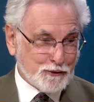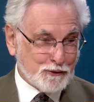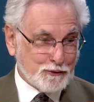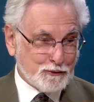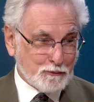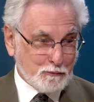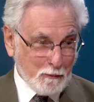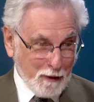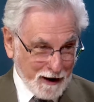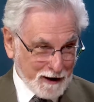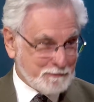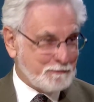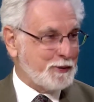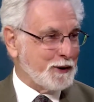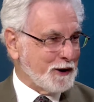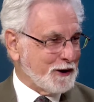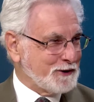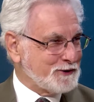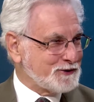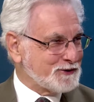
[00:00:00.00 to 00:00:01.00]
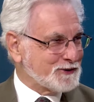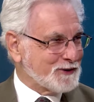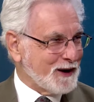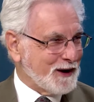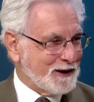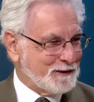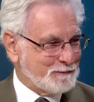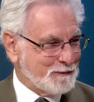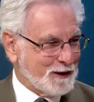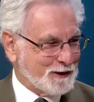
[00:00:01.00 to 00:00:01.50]
you my pitch.
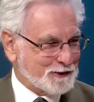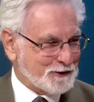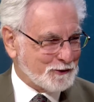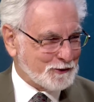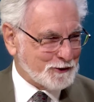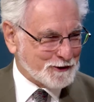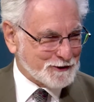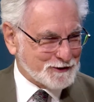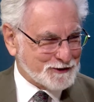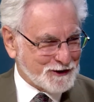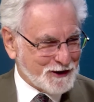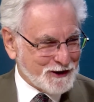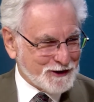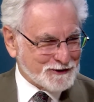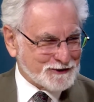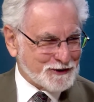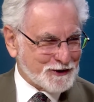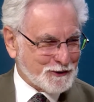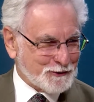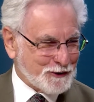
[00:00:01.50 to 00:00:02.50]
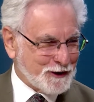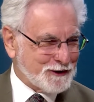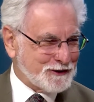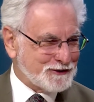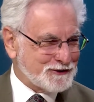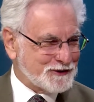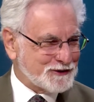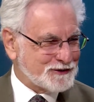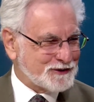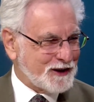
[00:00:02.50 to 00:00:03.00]
I'm not going to say it's the
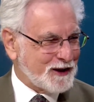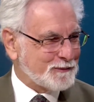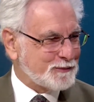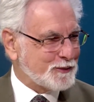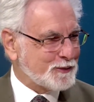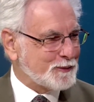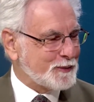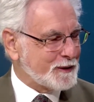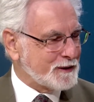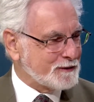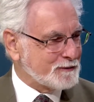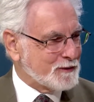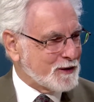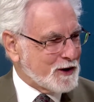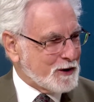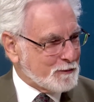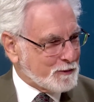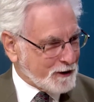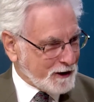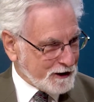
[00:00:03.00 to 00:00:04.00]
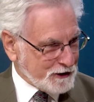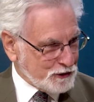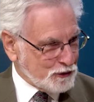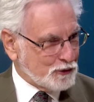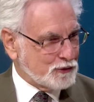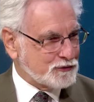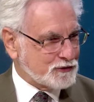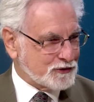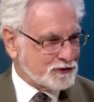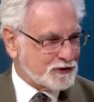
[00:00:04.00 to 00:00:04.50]
greatest example, but I
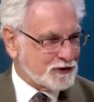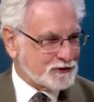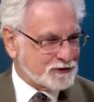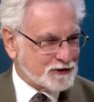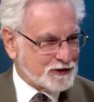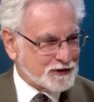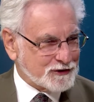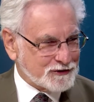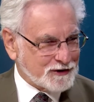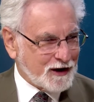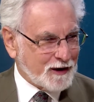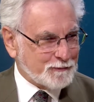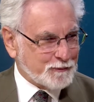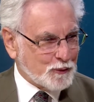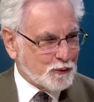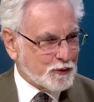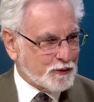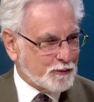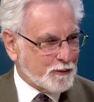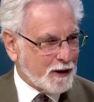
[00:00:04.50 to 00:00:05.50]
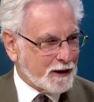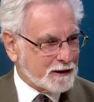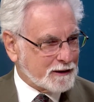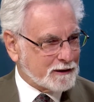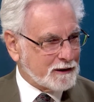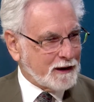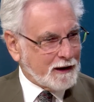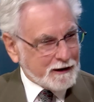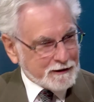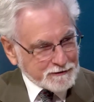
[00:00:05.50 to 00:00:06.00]
use this as an example with my
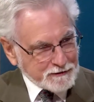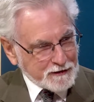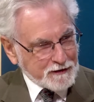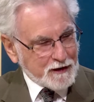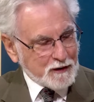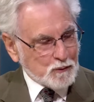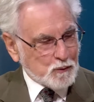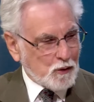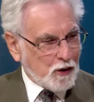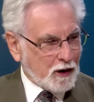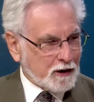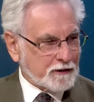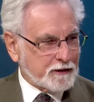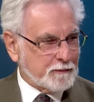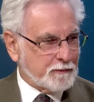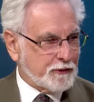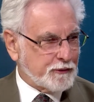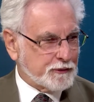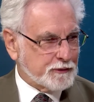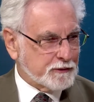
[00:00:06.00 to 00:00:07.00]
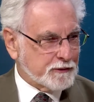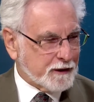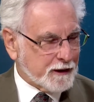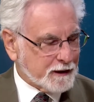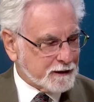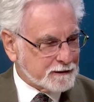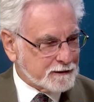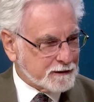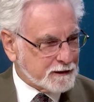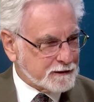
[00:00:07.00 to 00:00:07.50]
clients and then walk them through
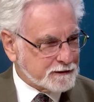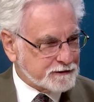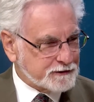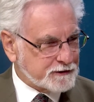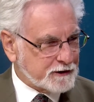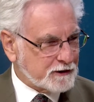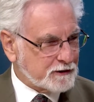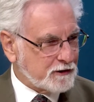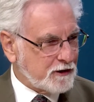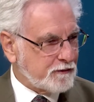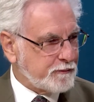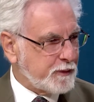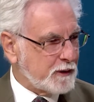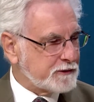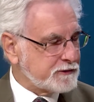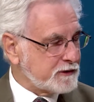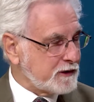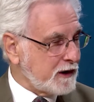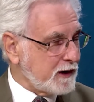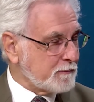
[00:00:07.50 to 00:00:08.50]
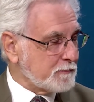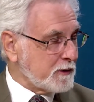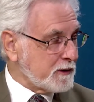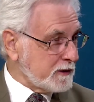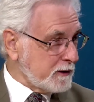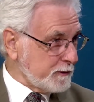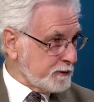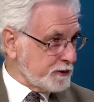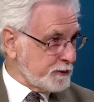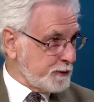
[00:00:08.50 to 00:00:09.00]
that. And I start off by saying, my
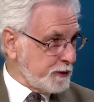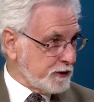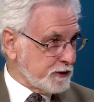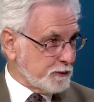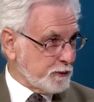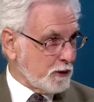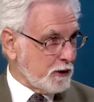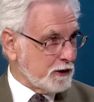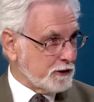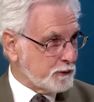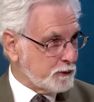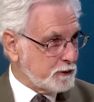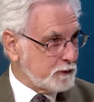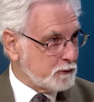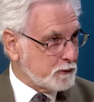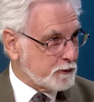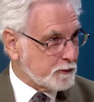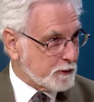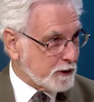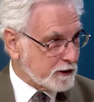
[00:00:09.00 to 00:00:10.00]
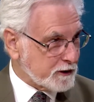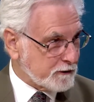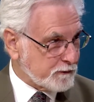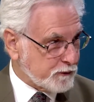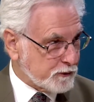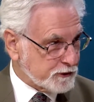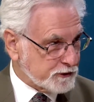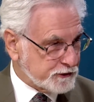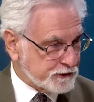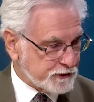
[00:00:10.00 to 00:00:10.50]
name is Peter Baldwin with
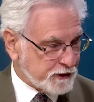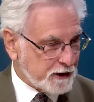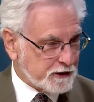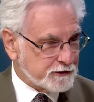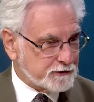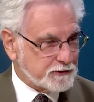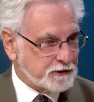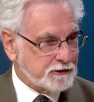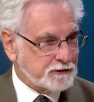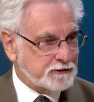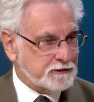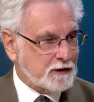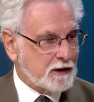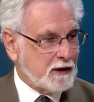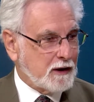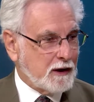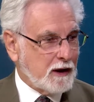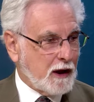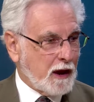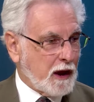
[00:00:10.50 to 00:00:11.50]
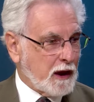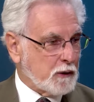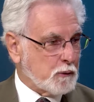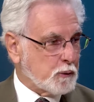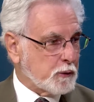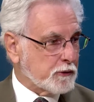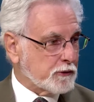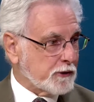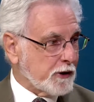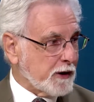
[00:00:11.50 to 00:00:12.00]
MarketForce Strategies, and
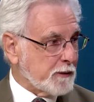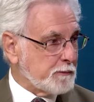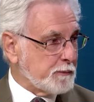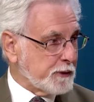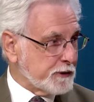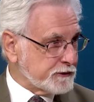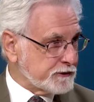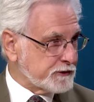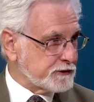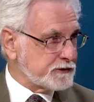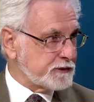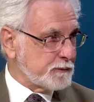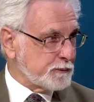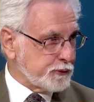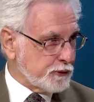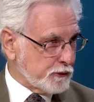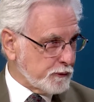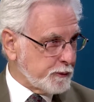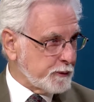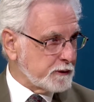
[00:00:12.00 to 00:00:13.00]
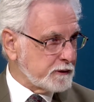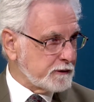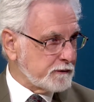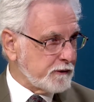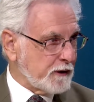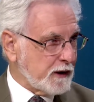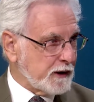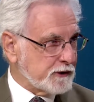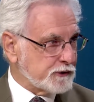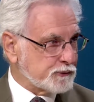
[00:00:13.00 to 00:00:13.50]
we're a business improvement
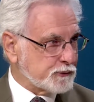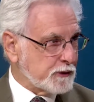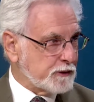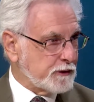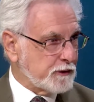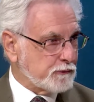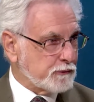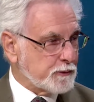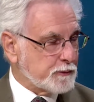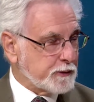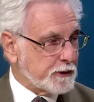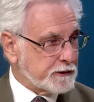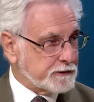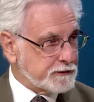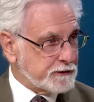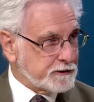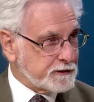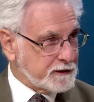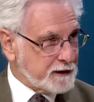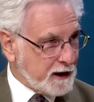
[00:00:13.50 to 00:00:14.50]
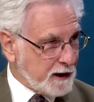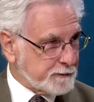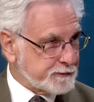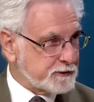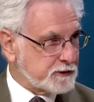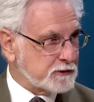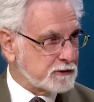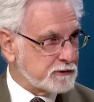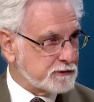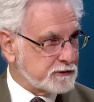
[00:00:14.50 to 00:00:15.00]
advisory that replaces the
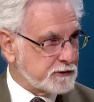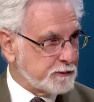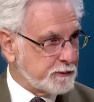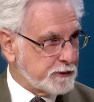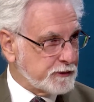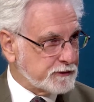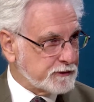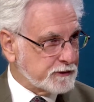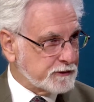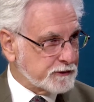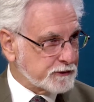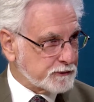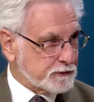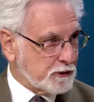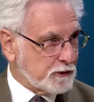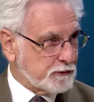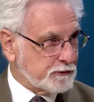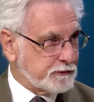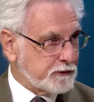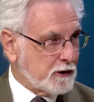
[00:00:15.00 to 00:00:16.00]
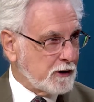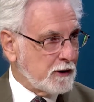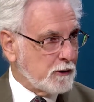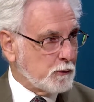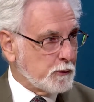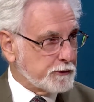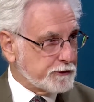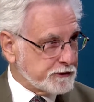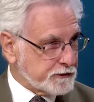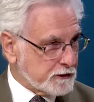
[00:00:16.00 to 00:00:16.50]
obstacles to business growth
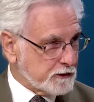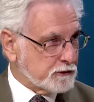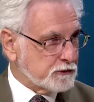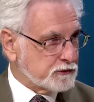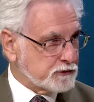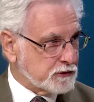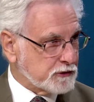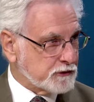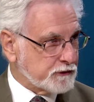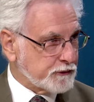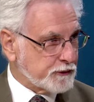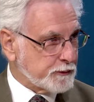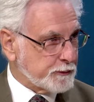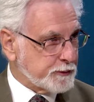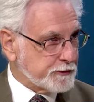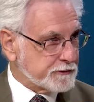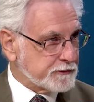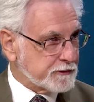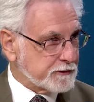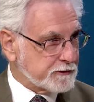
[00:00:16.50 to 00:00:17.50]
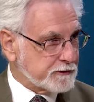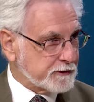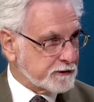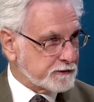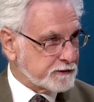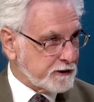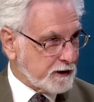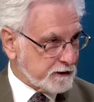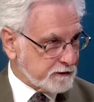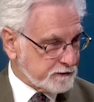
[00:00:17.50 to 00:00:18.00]
with solutions for business
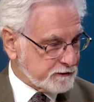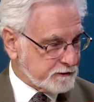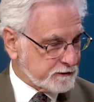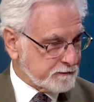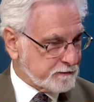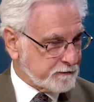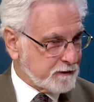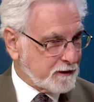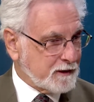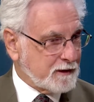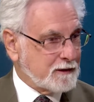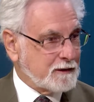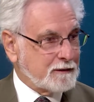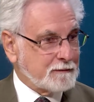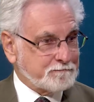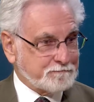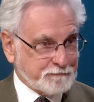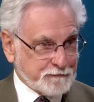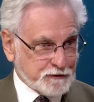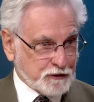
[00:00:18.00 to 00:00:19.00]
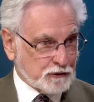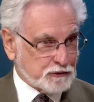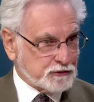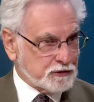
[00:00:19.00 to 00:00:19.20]
success. So